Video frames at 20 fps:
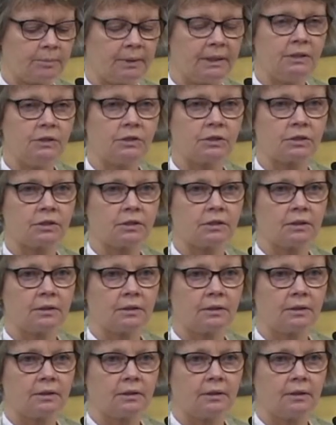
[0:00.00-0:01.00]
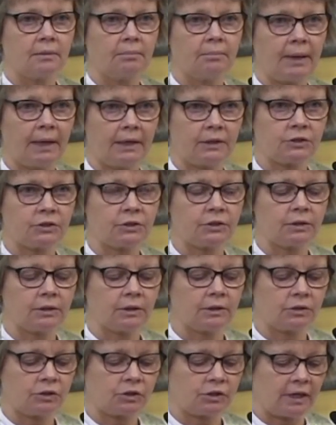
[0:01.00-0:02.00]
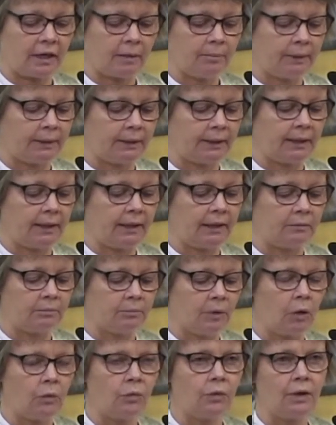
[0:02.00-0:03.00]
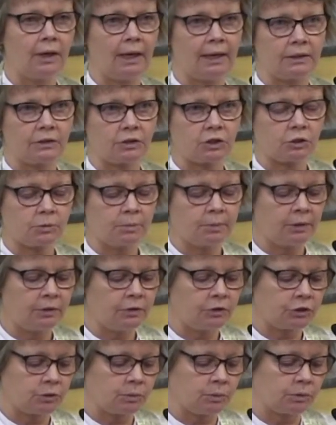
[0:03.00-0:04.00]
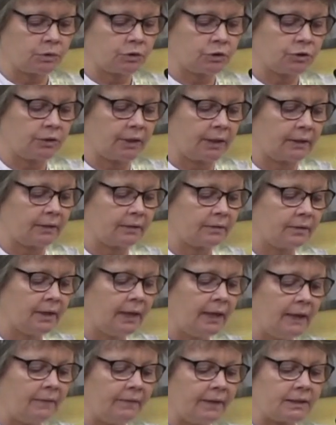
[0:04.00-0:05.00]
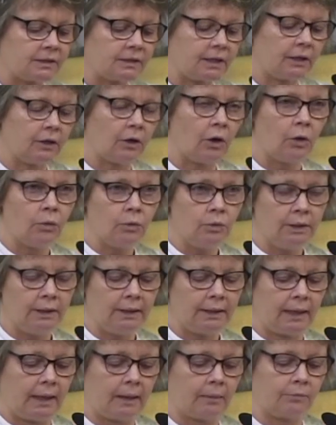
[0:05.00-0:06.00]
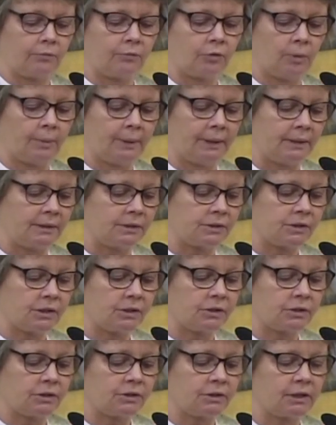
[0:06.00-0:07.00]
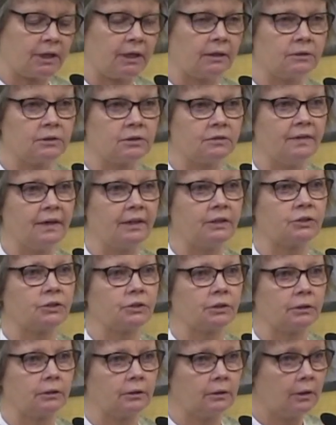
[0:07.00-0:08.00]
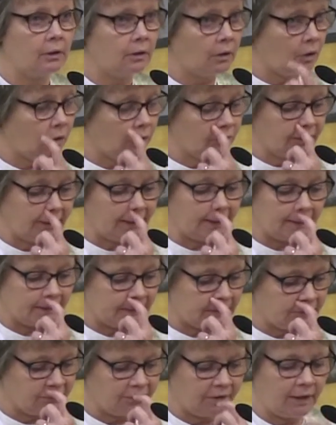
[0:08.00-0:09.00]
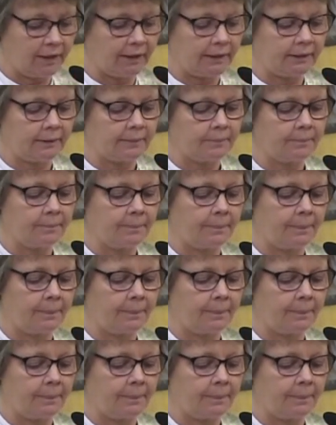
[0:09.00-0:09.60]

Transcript: the peace, passion, stamina, and moral and spiritual strength that can only come from an incessant cultivation of the inner divine.